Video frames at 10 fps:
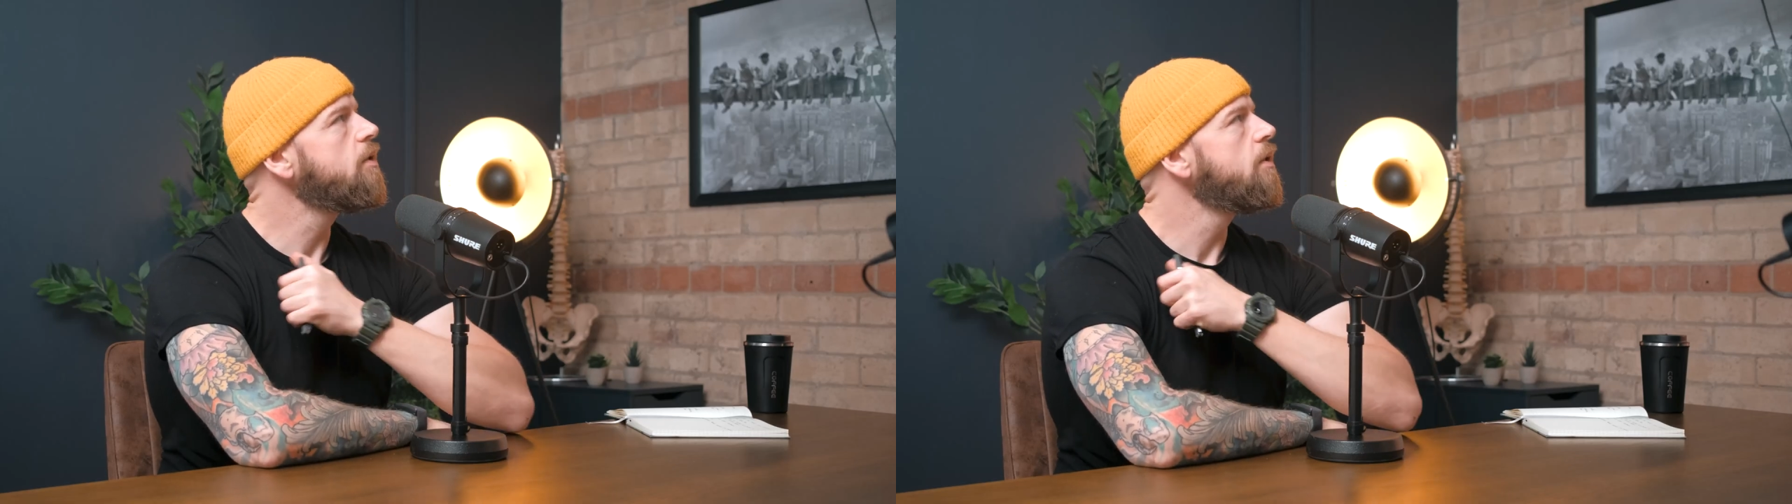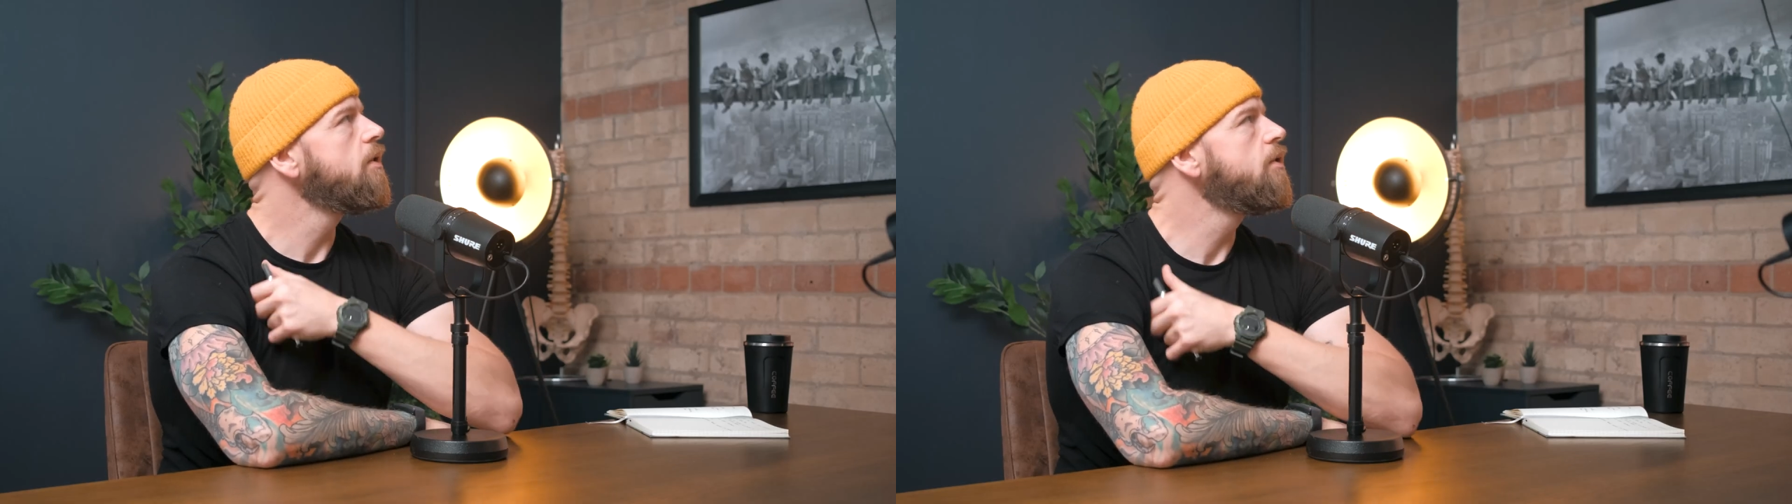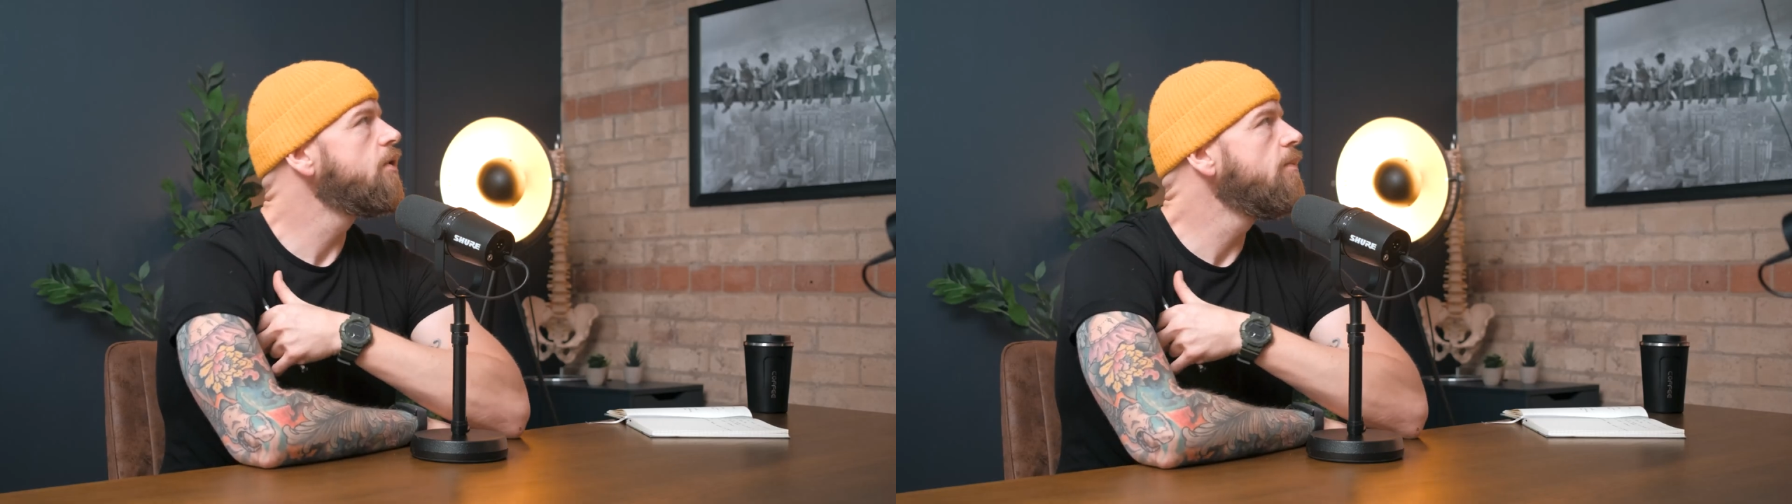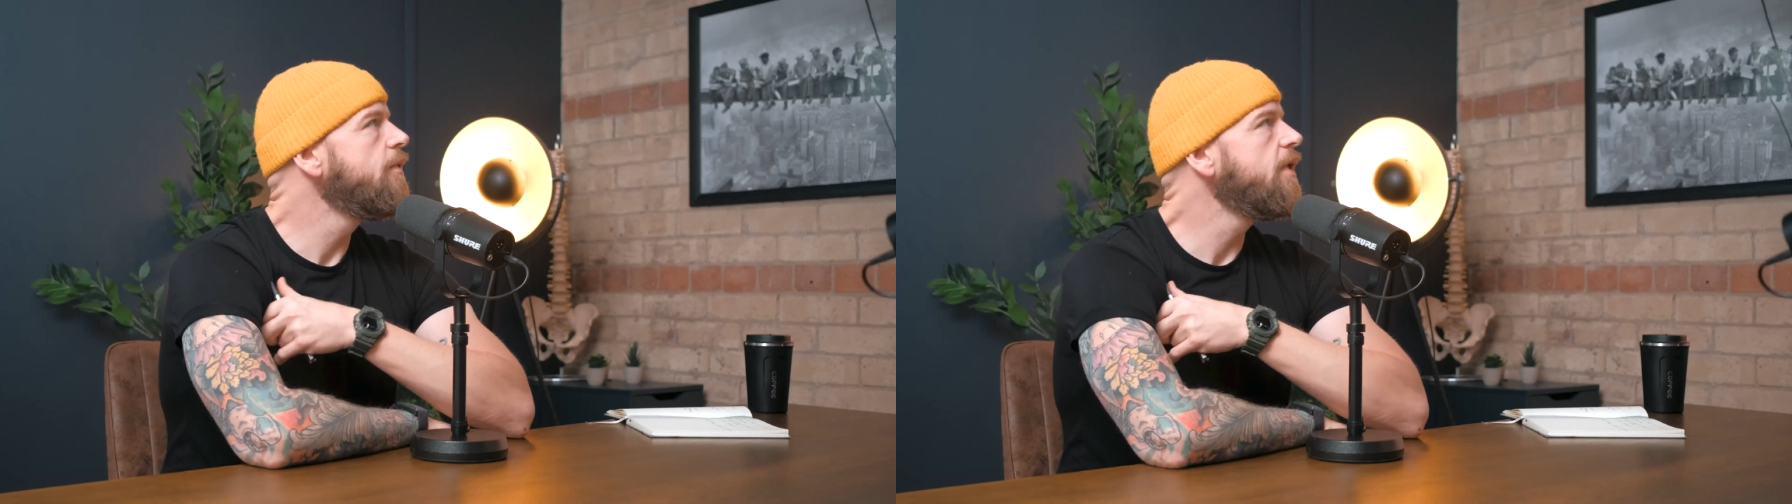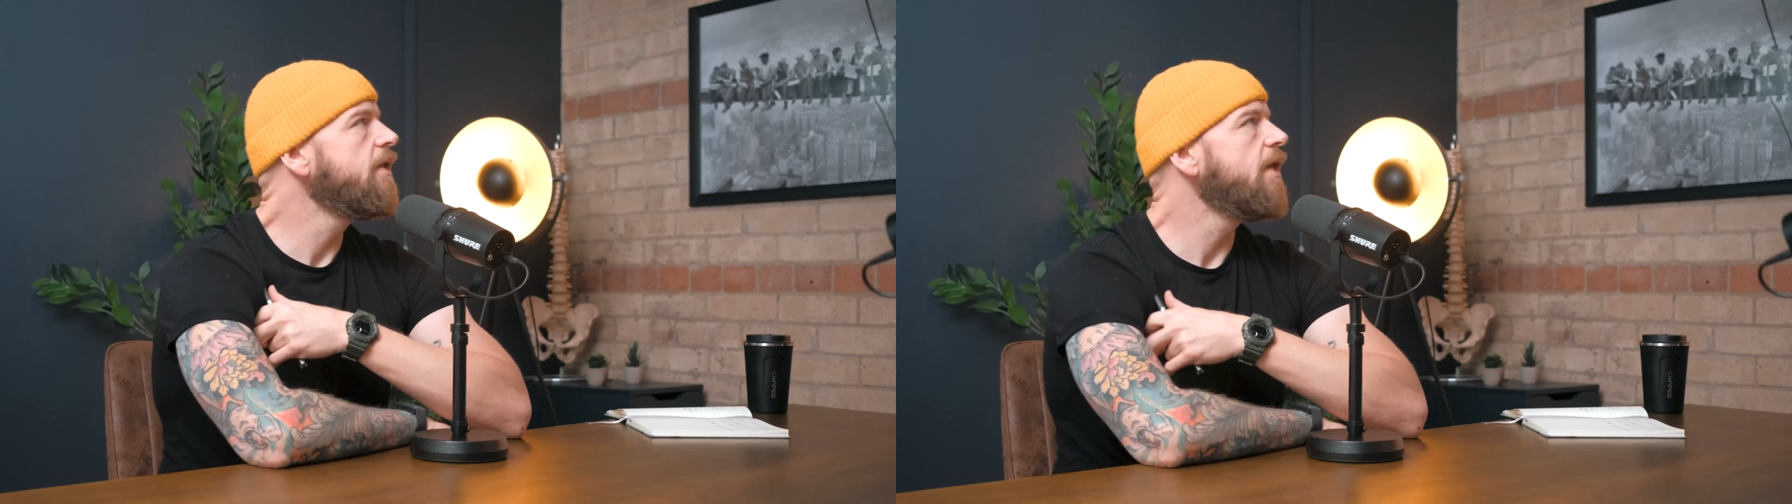
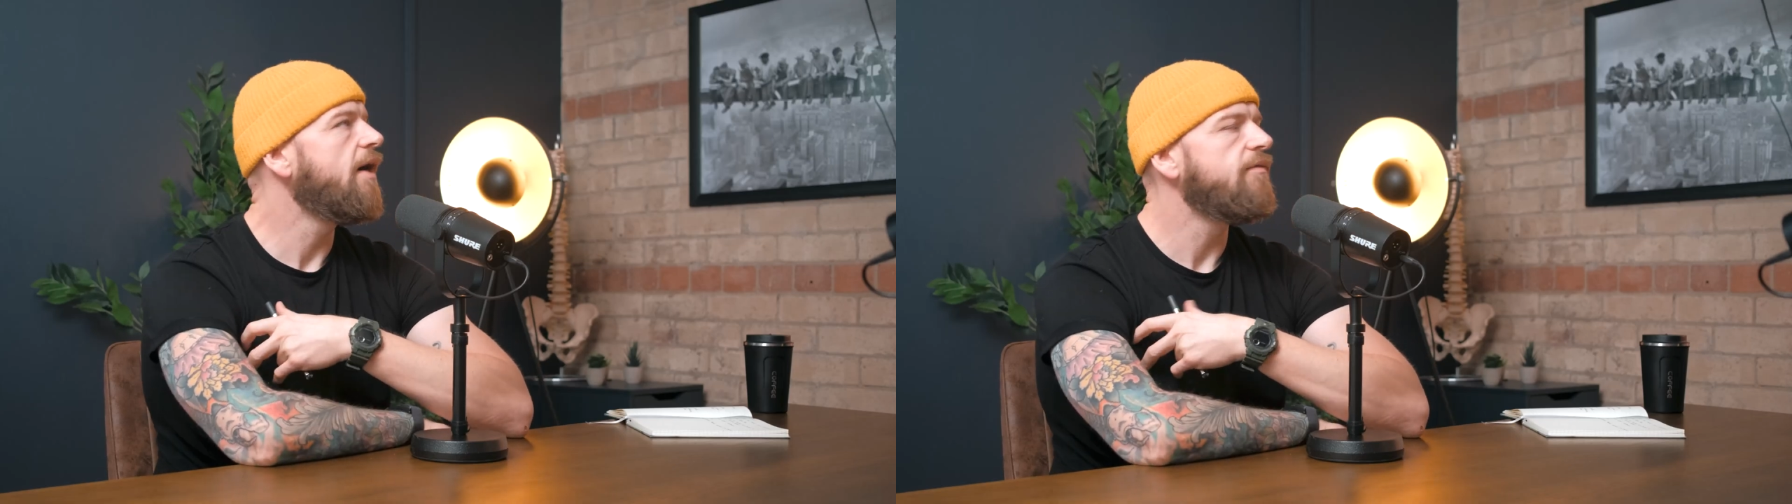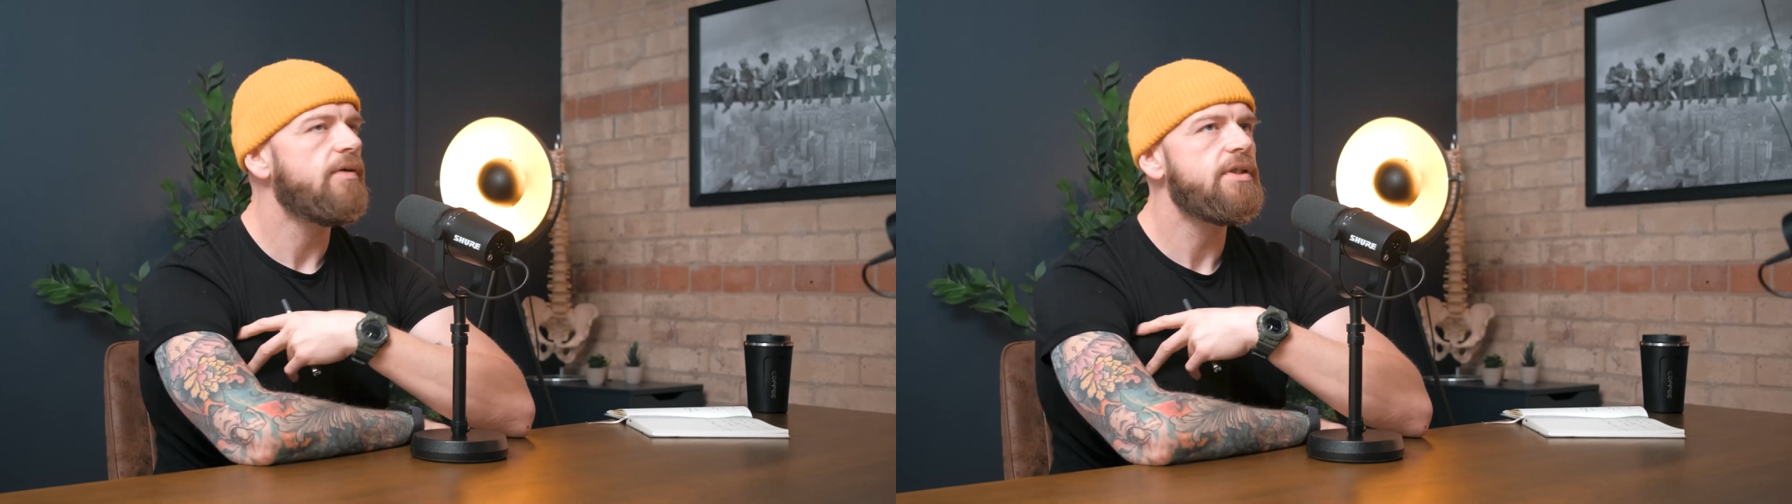something that